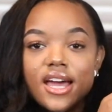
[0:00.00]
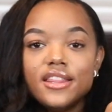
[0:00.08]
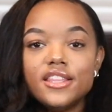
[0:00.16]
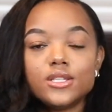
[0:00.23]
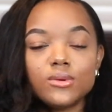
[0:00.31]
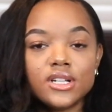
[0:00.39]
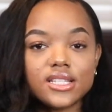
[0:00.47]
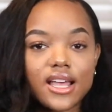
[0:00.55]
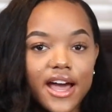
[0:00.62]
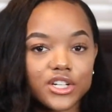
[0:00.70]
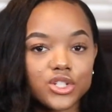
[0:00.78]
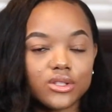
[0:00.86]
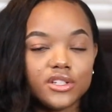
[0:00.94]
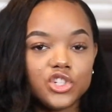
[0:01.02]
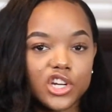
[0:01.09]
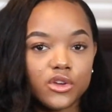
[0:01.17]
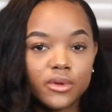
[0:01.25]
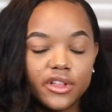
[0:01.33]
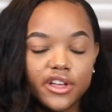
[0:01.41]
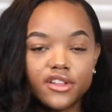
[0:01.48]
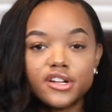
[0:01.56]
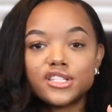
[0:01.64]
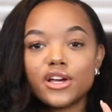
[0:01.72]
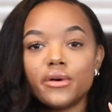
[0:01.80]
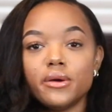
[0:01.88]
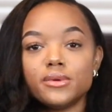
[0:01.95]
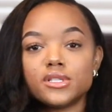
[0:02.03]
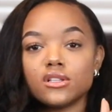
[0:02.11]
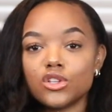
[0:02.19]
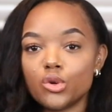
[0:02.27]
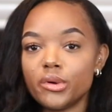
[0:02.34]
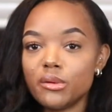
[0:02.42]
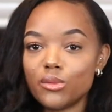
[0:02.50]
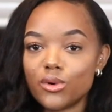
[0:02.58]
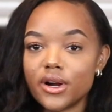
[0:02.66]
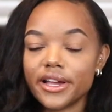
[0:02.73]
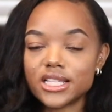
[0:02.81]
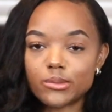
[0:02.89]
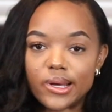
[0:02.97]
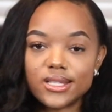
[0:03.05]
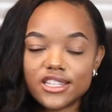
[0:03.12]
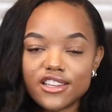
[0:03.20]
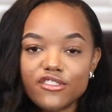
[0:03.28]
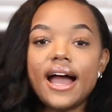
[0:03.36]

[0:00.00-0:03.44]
This one is actually genuine leather, so it was a little bit more expensive.